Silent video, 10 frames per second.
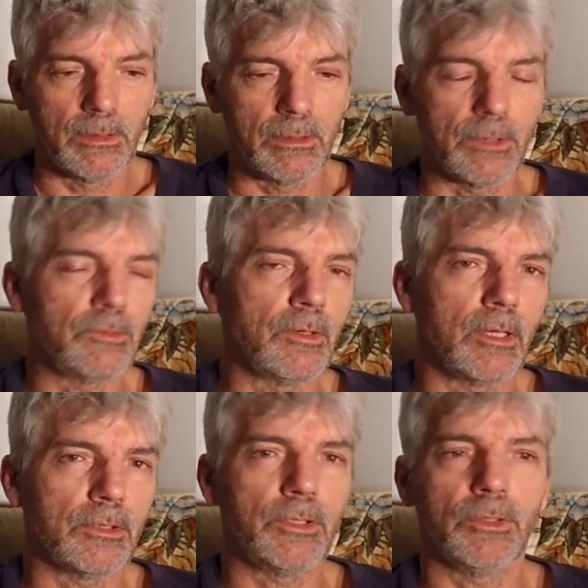"Let's
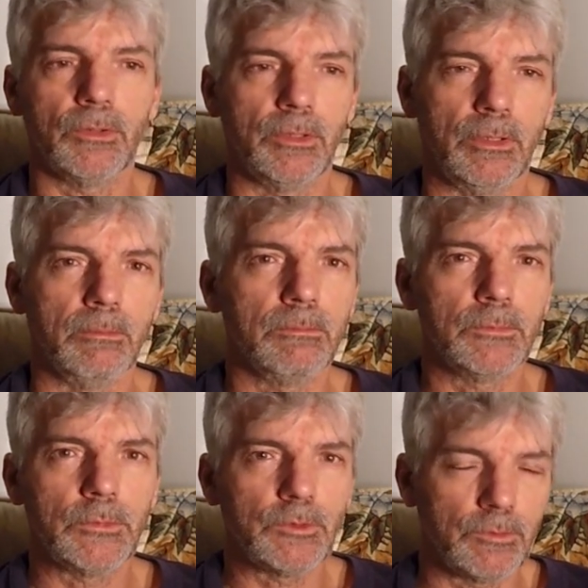not kill him.
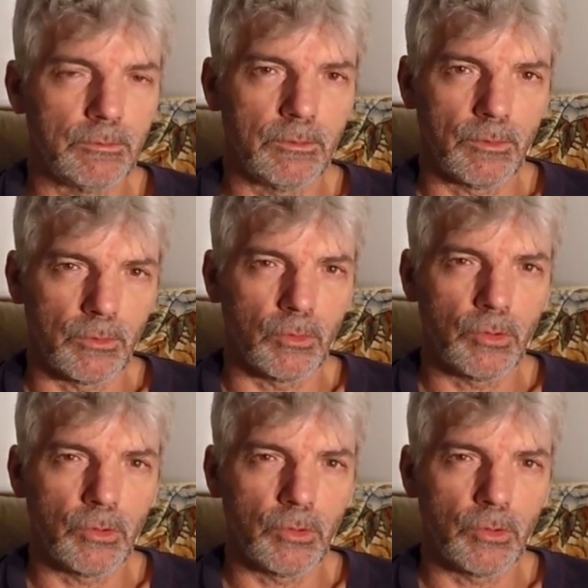Just throw